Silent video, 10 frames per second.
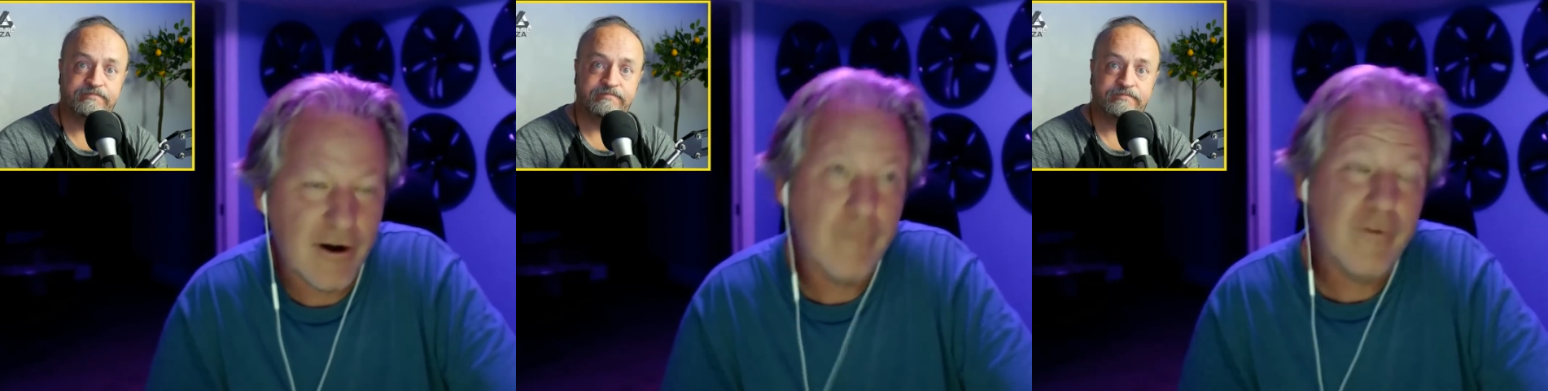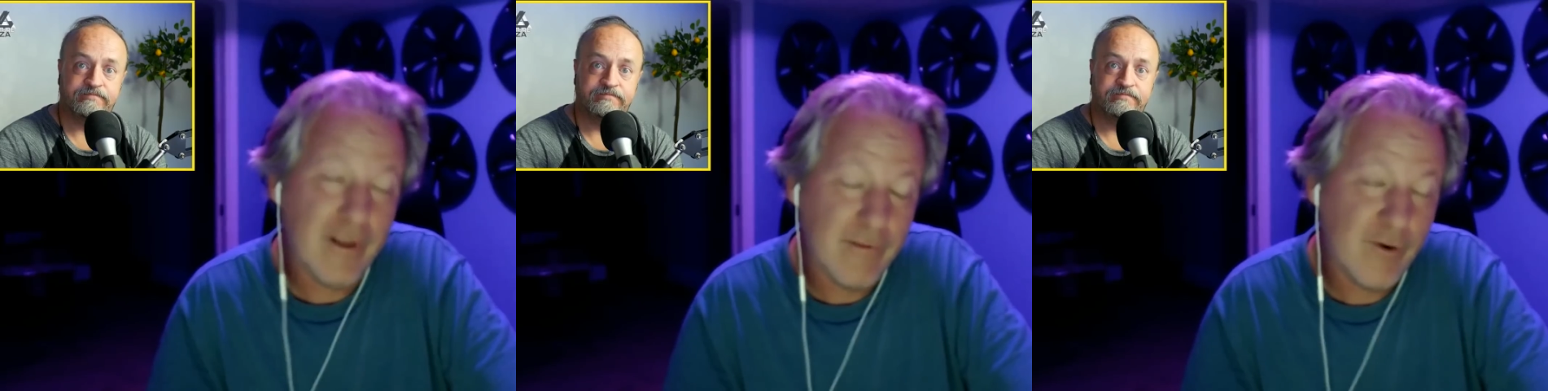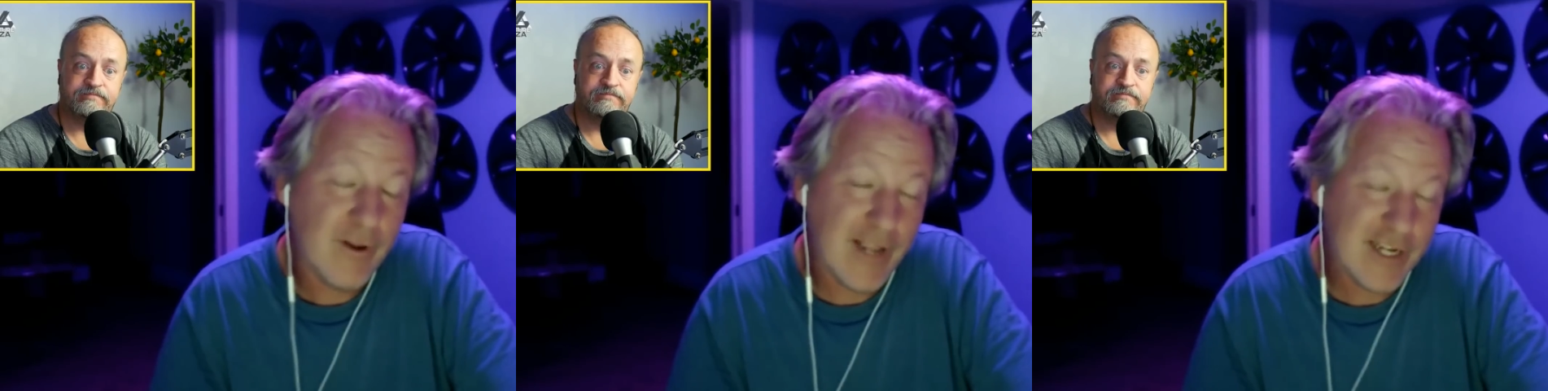Speaker 1: our real
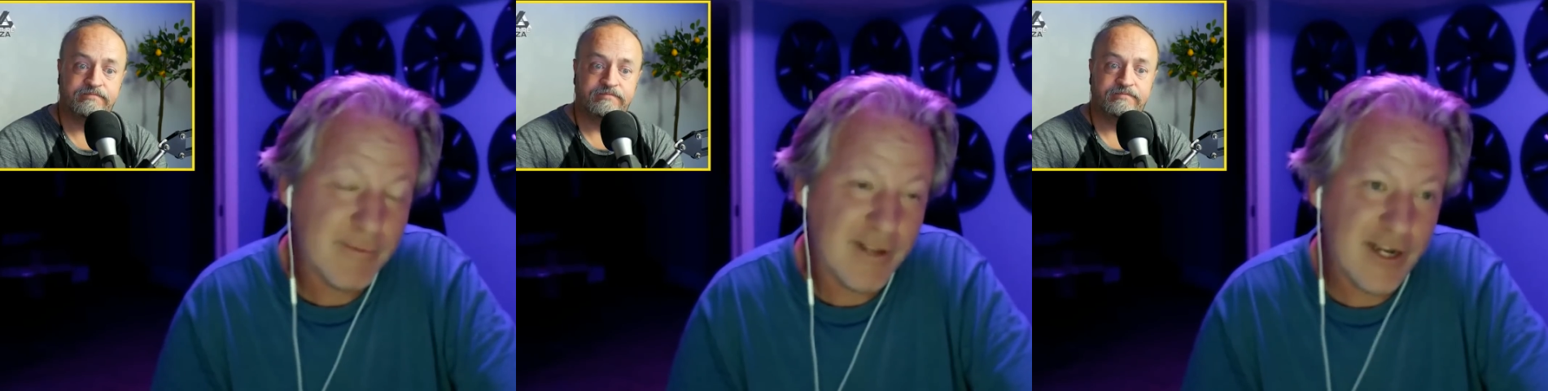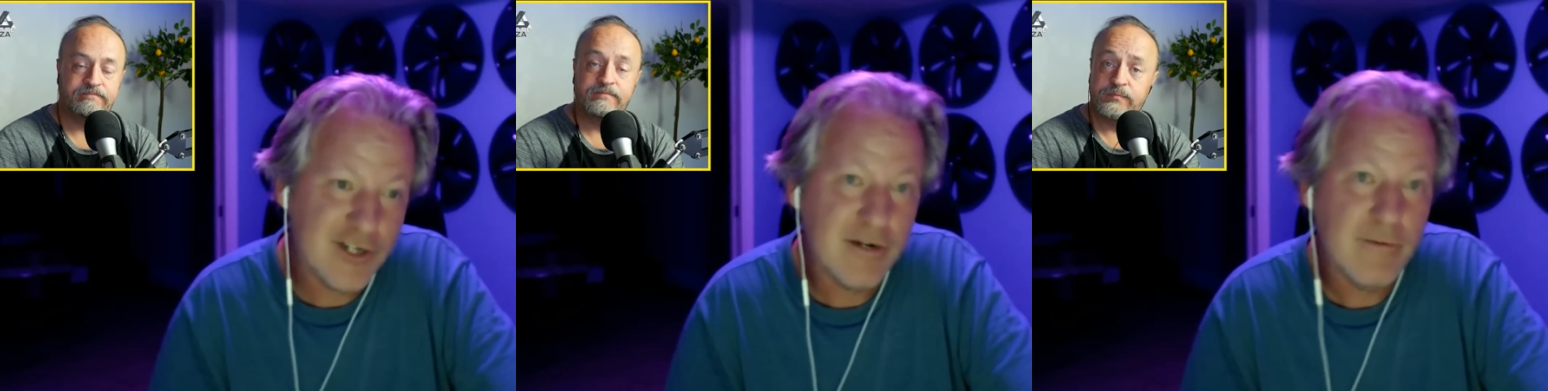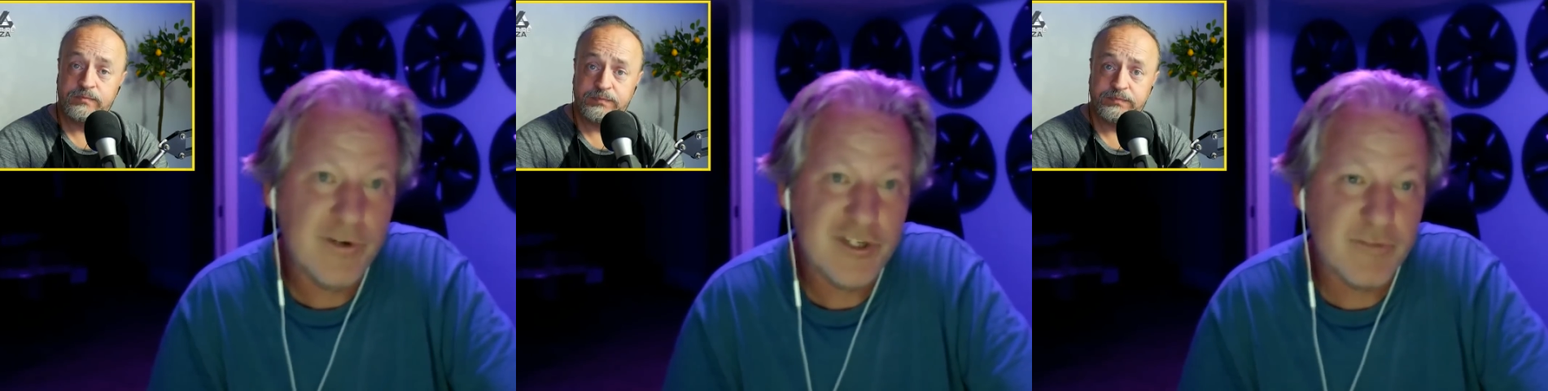real
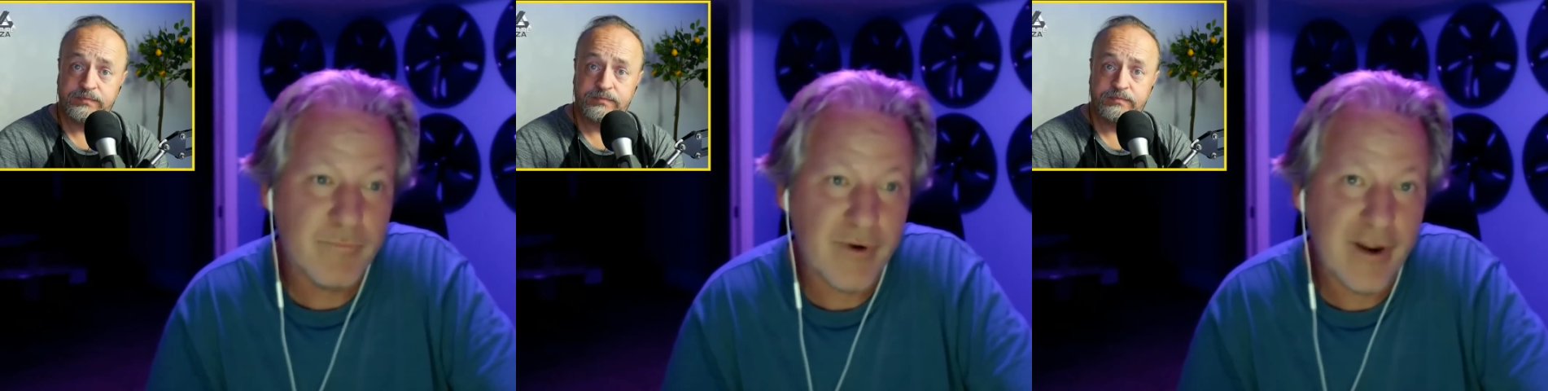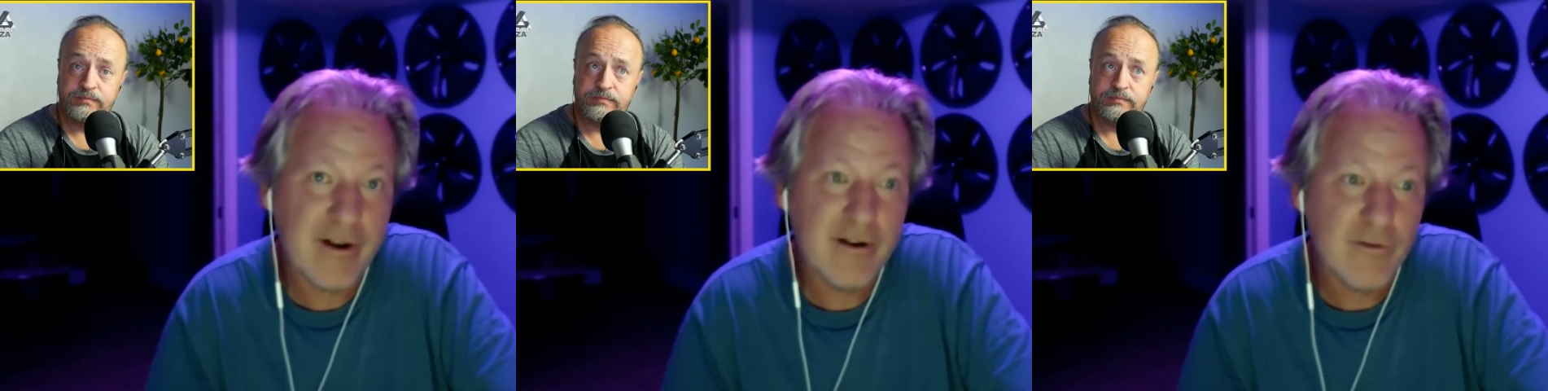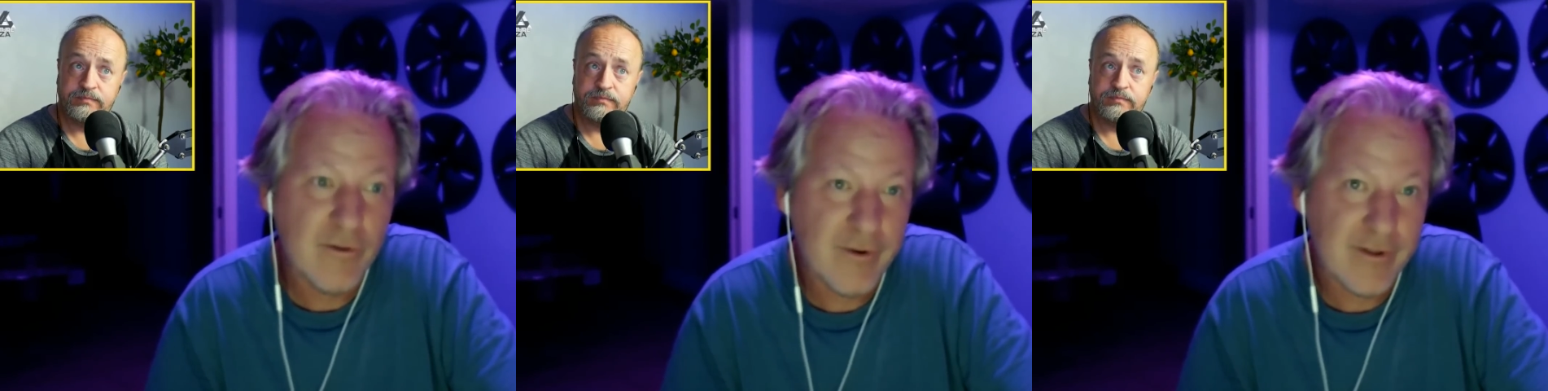explanation, which is brand
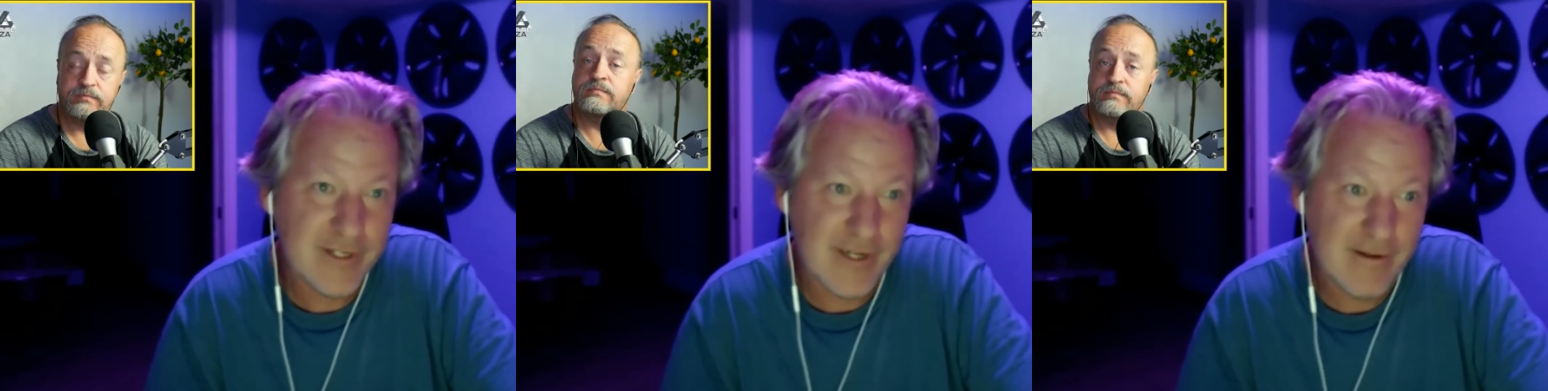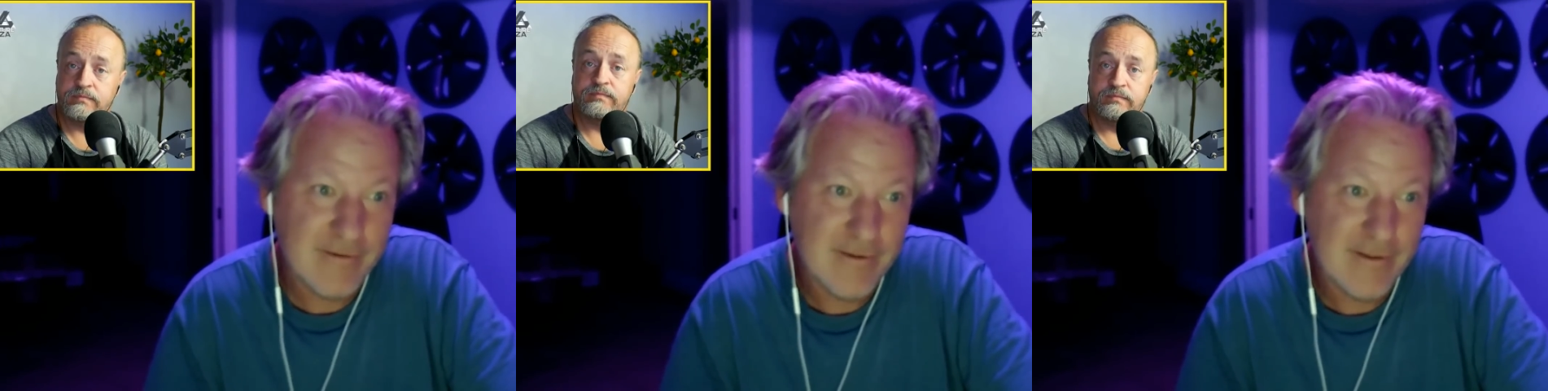loyalty.